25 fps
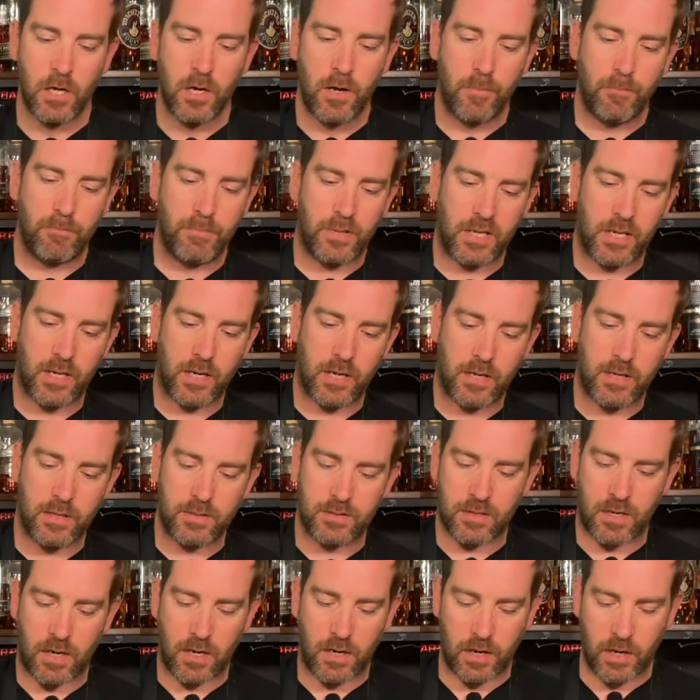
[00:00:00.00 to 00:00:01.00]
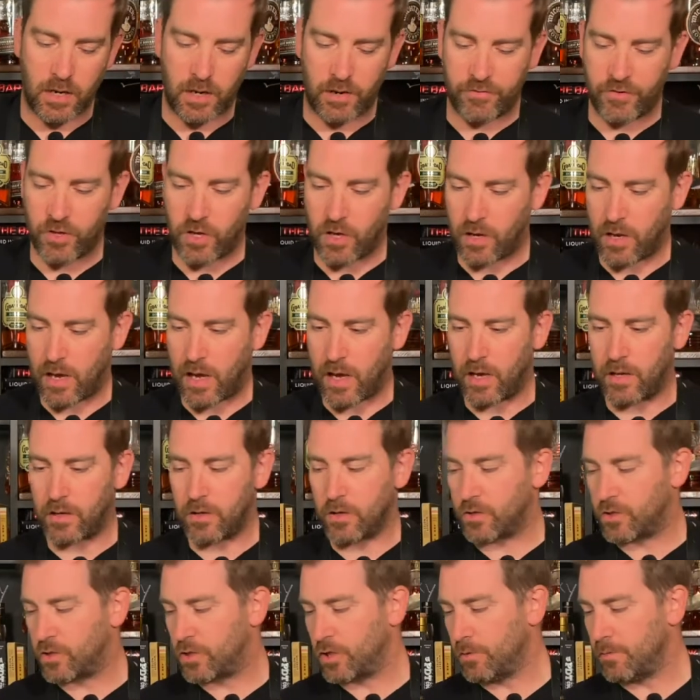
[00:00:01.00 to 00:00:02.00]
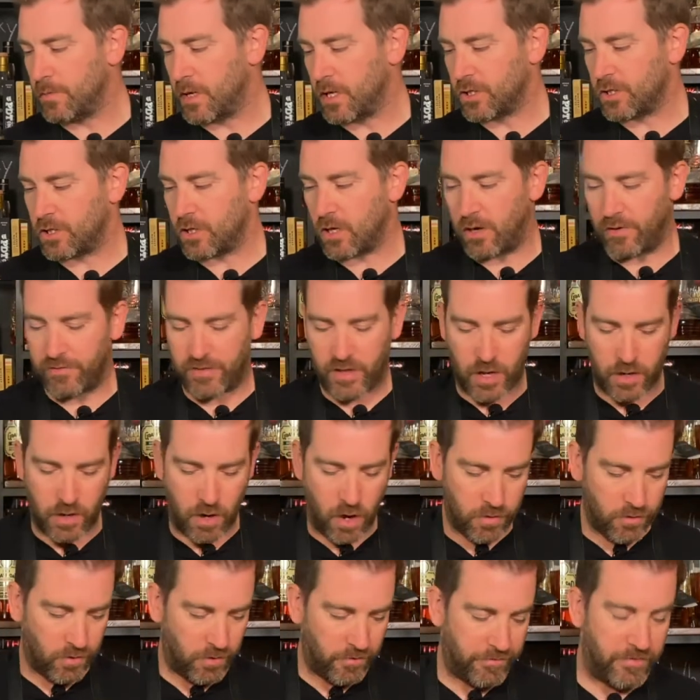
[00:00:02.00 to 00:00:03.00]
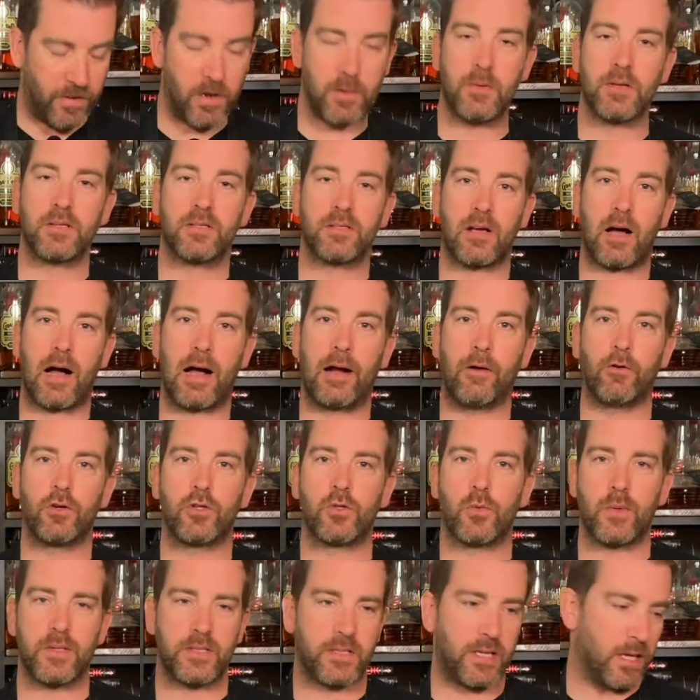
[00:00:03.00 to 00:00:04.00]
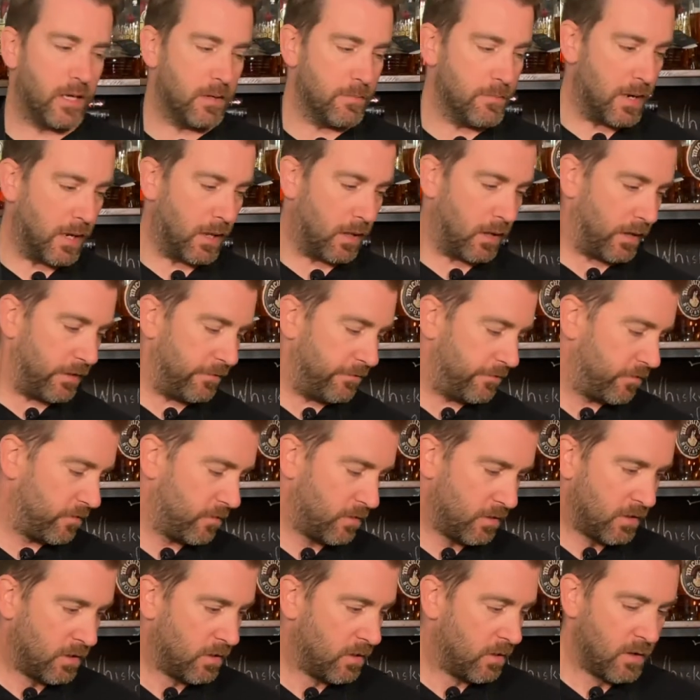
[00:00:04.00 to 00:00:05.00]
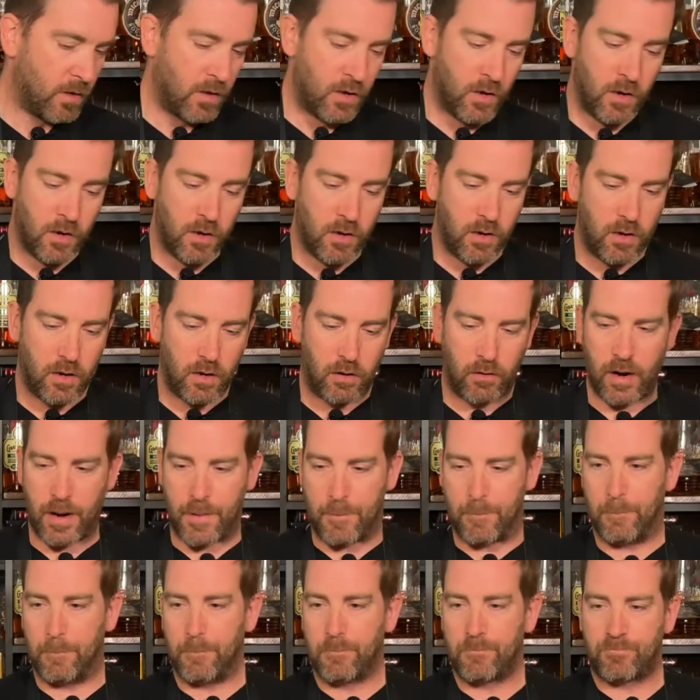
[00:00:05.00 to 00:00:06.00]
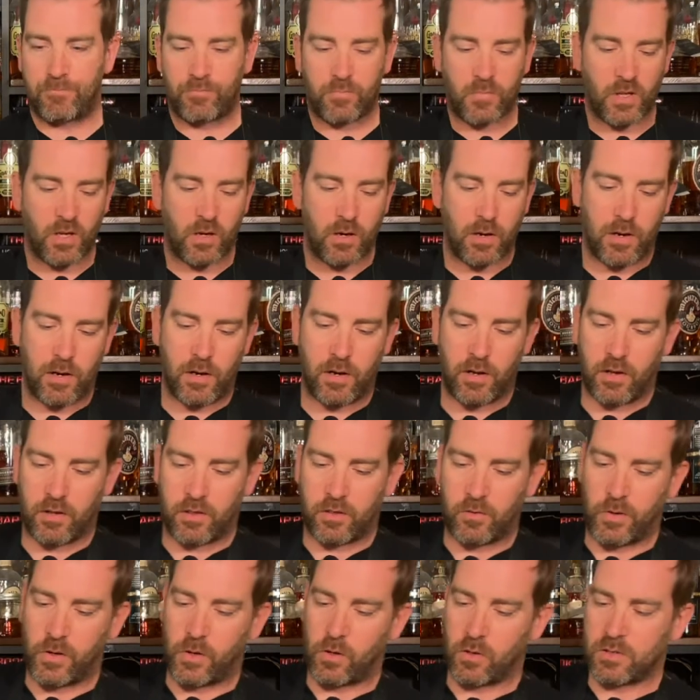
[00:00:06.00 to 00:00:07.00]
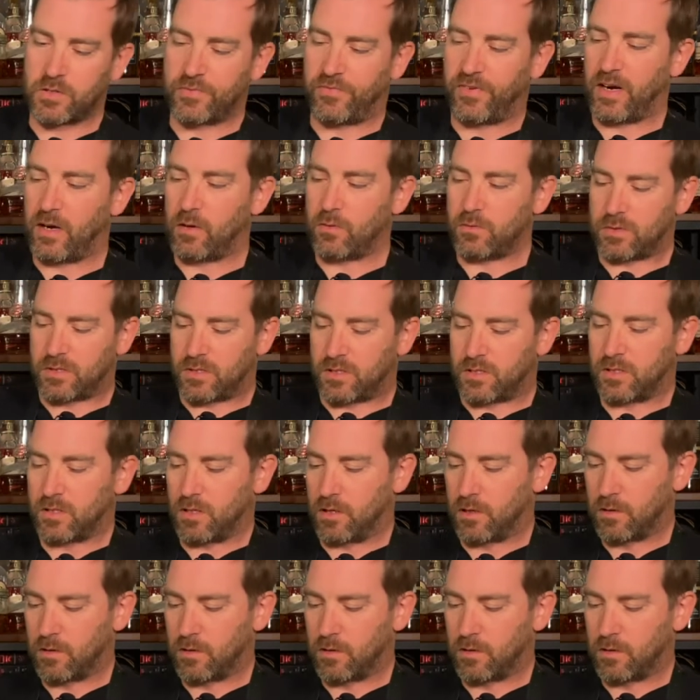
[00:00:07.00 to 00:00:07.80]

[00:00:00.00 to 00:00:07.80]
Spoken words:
because I haven't had too much of that other famous Irish whiskey in my life. All right, 3/4 of an ounce.